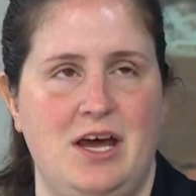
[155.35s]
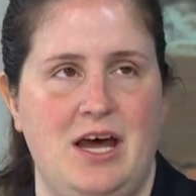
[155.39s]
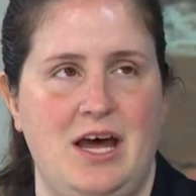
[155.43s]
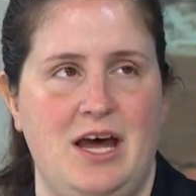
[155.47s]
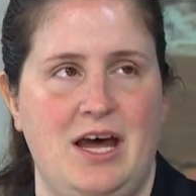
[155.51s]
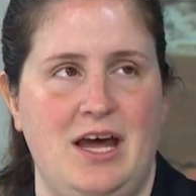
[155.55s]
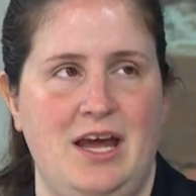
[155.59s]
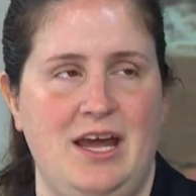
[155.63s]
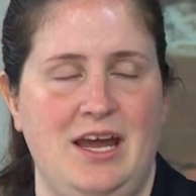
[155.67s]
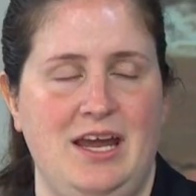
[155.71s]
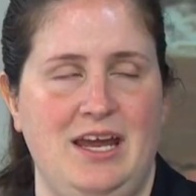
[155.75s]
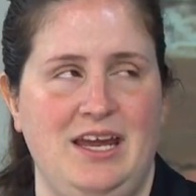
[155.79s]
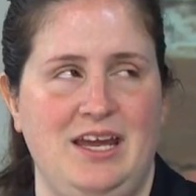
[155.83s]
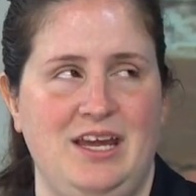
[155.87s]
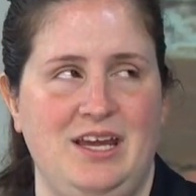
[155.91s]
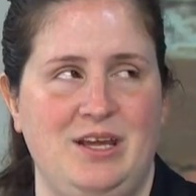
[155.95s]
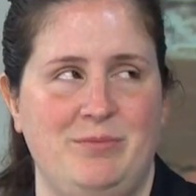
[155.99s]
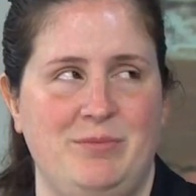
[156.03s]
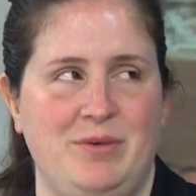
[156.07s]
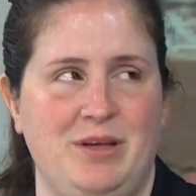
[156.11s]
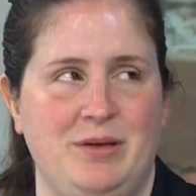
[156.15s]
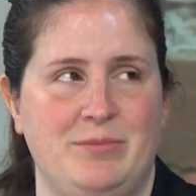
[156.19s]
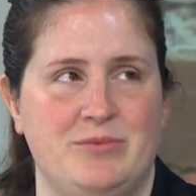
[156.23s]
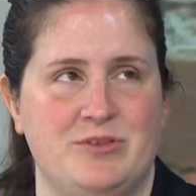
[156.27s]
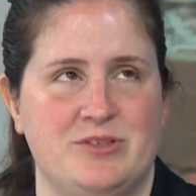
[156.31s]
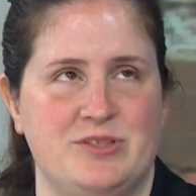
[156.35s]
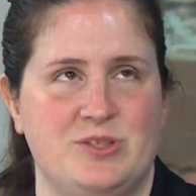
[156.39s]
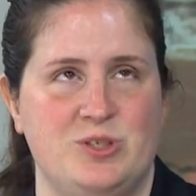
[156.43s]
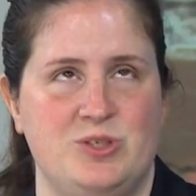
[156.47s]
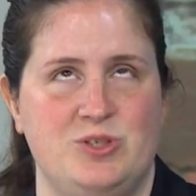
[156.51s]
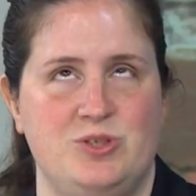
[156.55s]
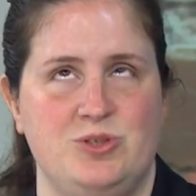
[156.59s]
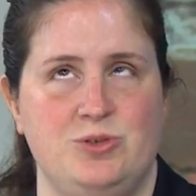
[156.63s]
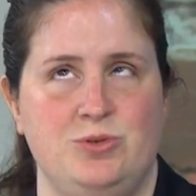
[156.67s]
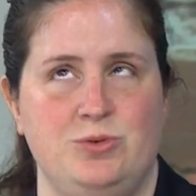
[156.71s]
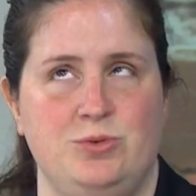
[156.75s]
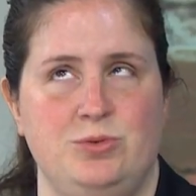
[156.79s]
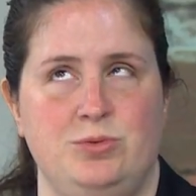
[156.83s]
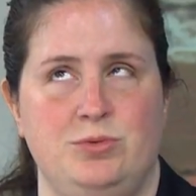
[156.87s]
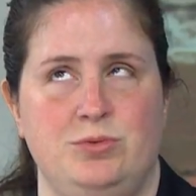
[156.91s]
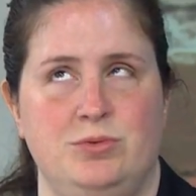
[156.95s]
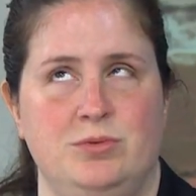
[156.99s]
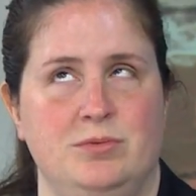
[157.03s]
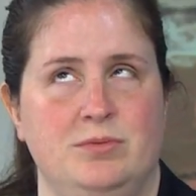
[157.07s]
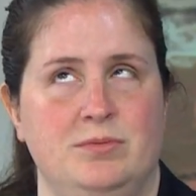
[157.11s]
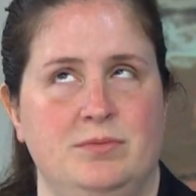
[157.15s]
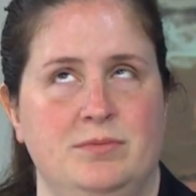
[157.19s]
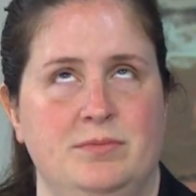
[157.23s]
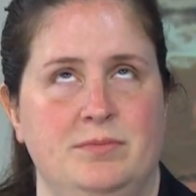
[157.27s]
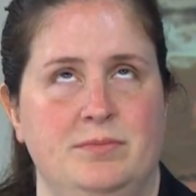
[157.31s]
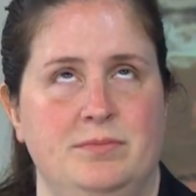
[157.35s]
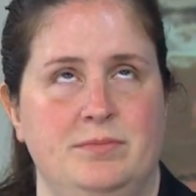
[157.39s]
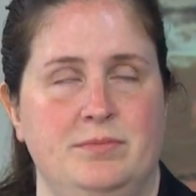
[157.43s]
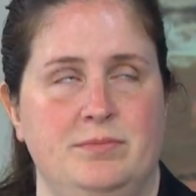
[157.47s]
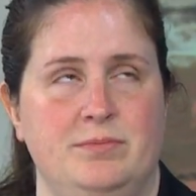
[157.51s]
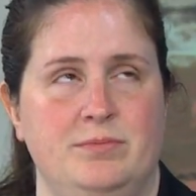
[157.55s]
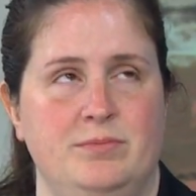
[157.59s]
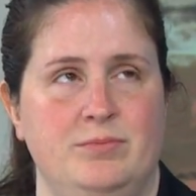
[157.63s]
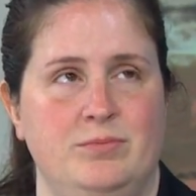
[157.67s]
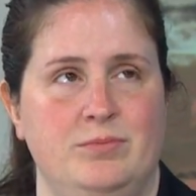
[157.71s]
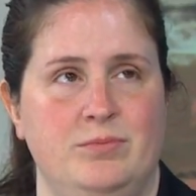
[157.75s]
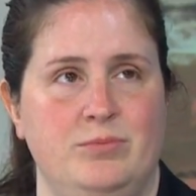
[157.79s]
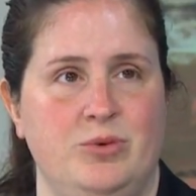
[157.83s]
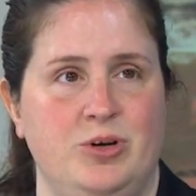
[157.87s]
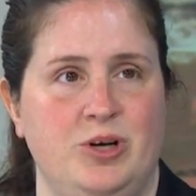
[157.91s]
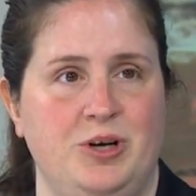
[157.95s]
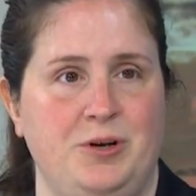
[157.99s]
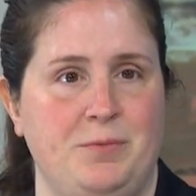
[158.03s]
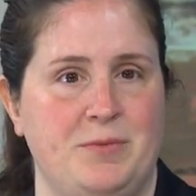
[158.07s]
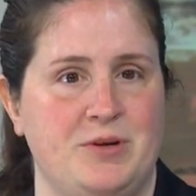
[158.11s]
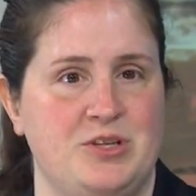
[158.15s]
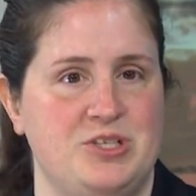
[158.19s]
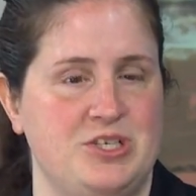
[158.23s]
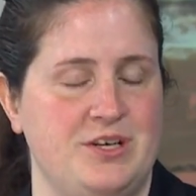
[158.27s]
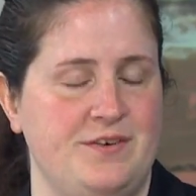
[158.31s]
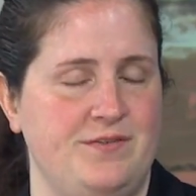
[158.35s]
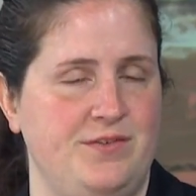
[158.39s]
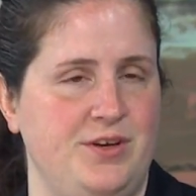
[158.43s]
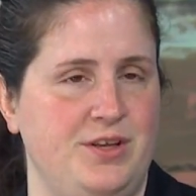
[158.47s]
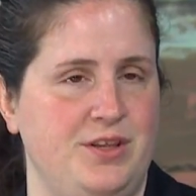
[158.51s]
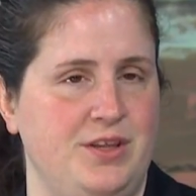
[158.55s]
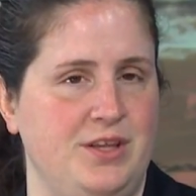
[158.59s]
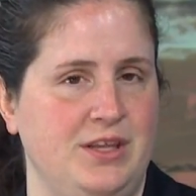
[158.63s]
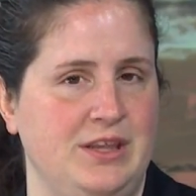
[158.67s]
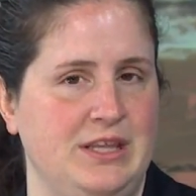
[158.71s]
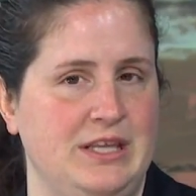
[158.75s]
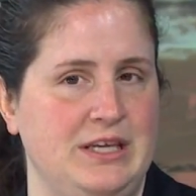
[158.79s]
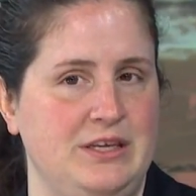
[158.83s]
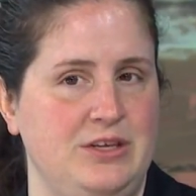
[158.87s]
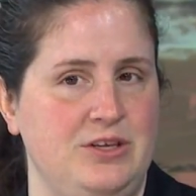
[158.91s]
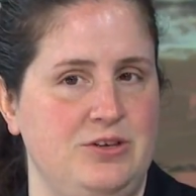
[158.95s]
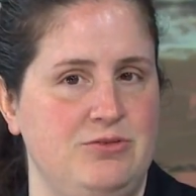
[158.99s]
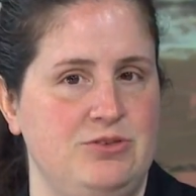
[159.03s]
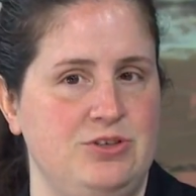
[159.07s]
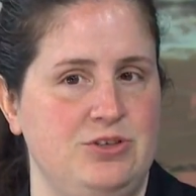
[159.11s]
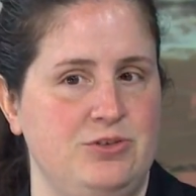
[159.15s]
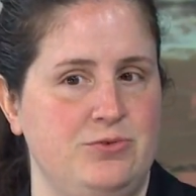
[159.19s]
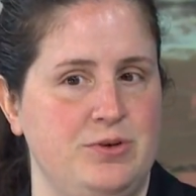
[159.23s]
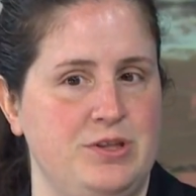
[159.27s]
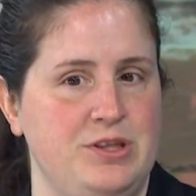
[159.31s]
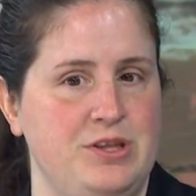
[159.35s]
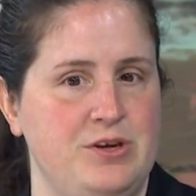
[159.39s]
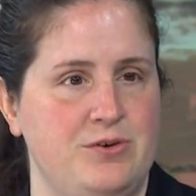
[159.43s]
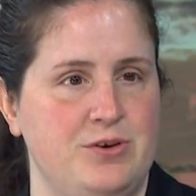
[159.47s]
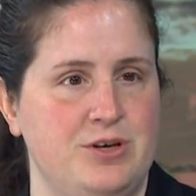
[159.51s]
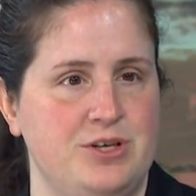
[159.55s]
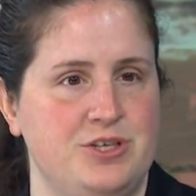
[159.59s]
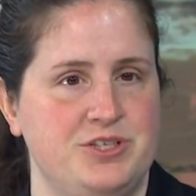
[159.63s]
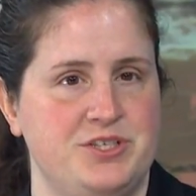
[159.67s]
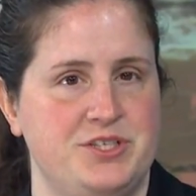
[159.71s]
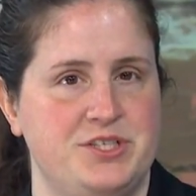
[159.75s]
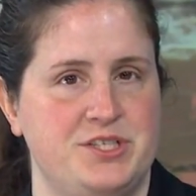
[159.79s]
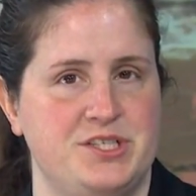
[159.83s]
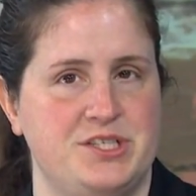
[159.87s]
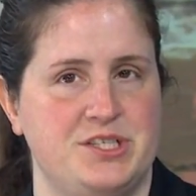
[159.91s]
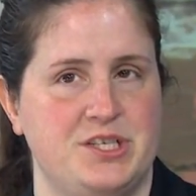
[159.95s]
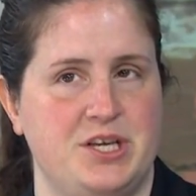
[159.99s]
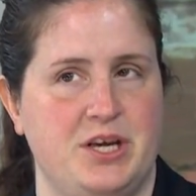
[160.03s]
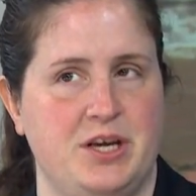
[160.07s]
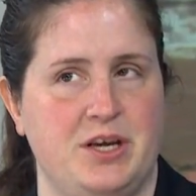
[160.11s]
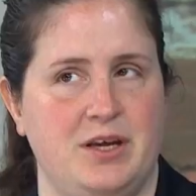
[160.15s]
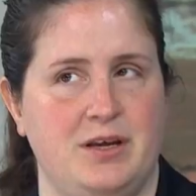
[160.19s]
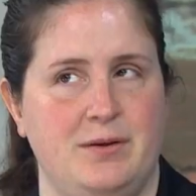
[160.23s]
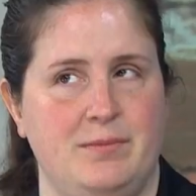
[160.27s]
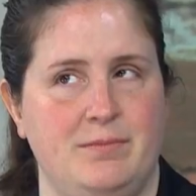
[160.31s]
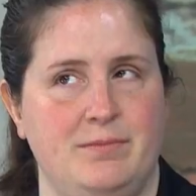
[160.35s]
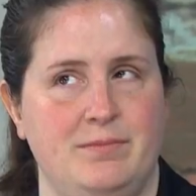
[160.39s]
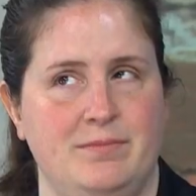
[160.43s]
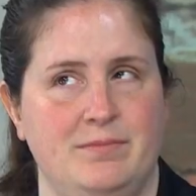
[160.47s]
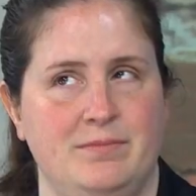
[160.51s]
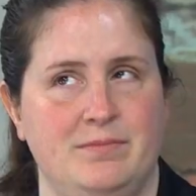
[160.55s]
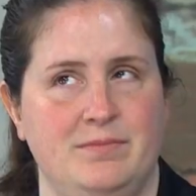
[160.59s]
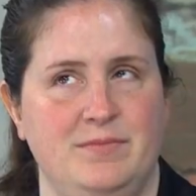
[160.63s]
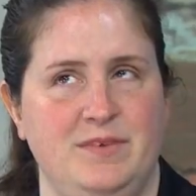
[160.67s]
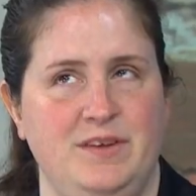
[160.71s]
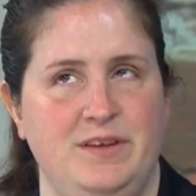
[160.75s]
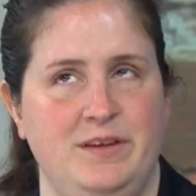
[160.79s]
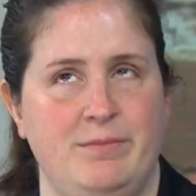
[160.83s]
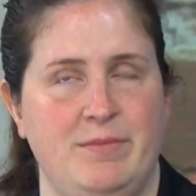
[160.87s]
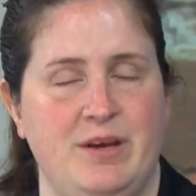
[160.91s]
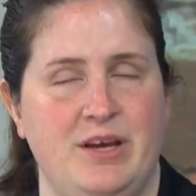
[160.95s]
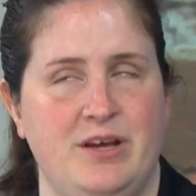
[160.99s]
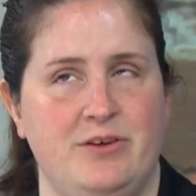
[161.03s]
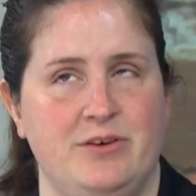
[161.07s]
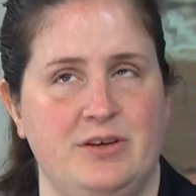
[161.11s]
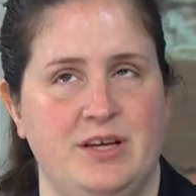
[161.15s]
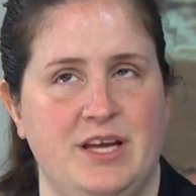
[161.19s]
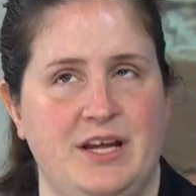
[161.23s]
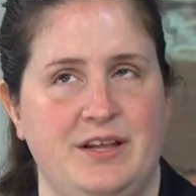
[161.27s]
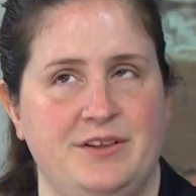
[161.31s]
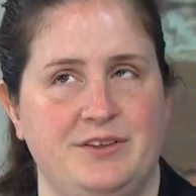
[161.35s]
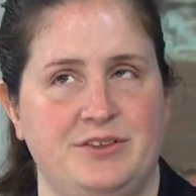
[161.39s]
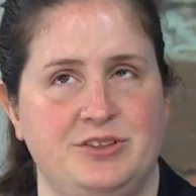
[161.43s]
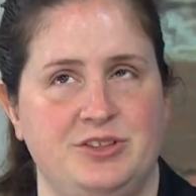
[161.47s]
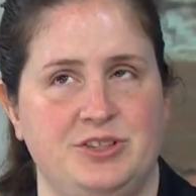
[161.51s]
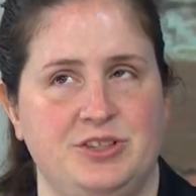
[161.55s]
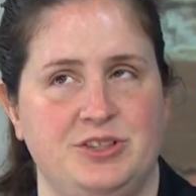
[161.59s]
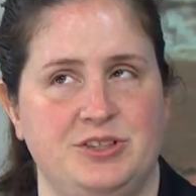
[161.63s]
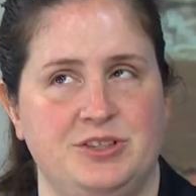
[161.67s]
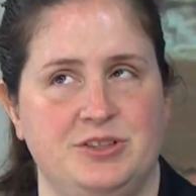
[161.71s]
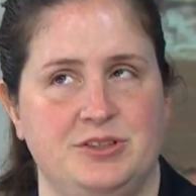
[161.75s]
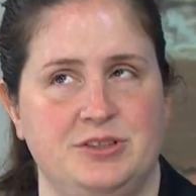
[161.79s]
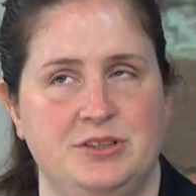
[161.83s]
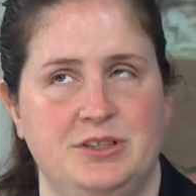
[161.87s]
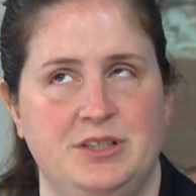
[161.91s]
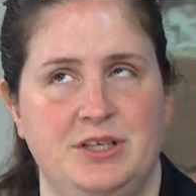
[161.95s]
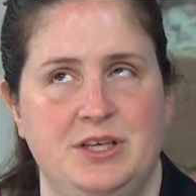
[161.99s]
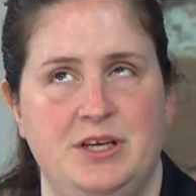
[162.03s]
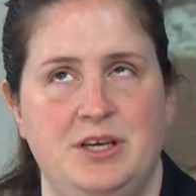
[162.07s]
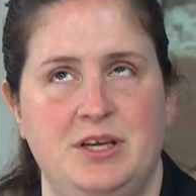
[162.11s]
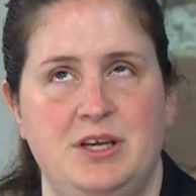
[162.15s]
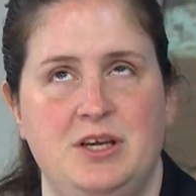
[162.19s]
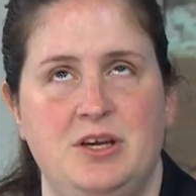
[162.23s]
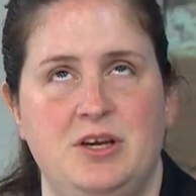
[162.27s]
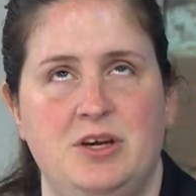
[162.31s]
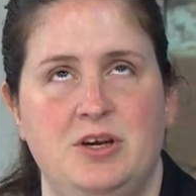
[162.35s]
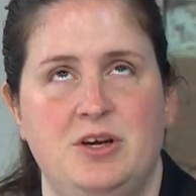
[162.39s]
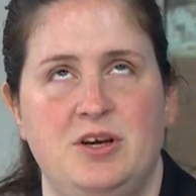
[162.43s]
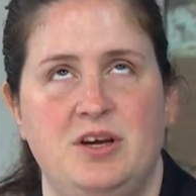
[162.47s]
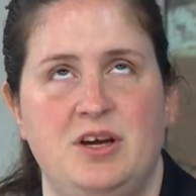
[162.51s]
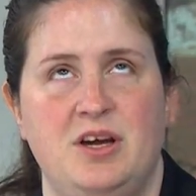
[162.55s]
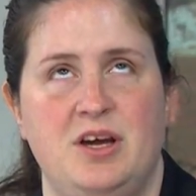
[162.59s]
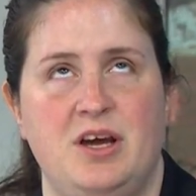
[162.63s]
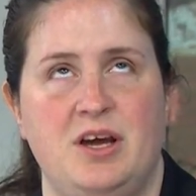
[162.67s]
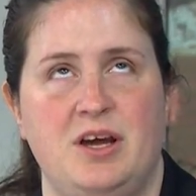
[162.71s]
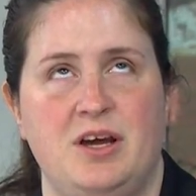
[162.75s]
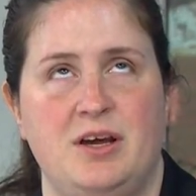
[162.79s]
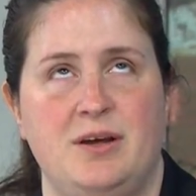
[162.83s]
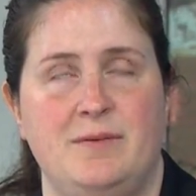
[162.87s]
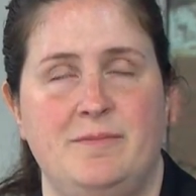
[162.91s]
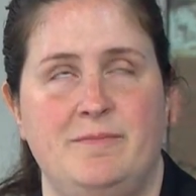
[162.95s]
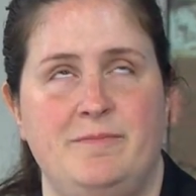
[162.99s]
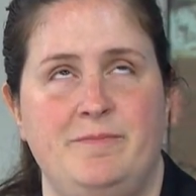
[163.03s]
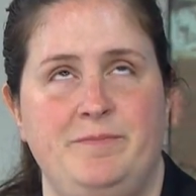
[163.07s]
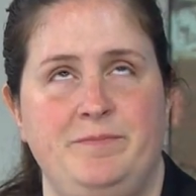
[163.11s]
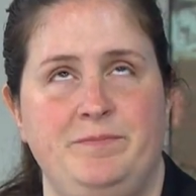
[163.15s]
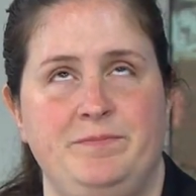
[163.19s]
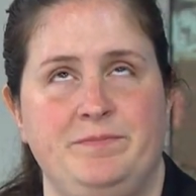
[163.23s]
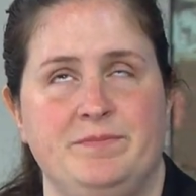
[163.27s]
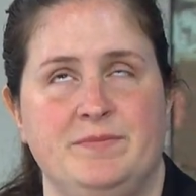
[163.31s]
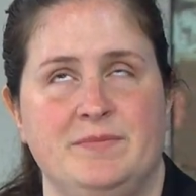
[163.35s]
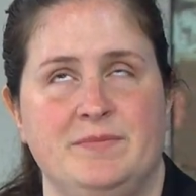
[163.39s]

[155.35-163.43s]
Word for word: I am able to do pretty much everything that you do with yours um, email, calendar. Um,